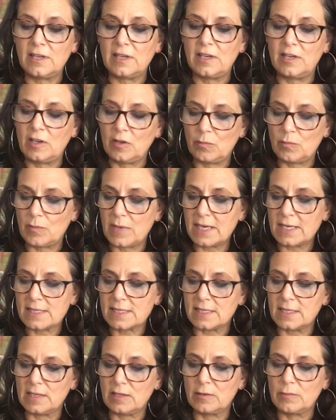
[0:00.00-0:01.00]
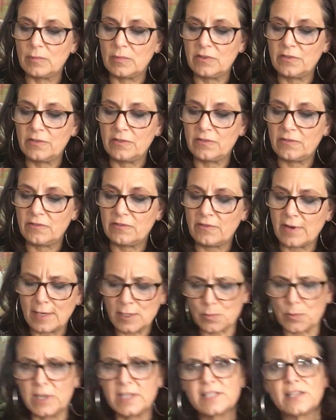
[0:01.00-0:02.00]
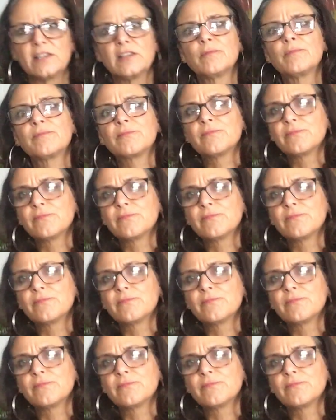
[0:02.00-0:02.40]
and makes him vice president.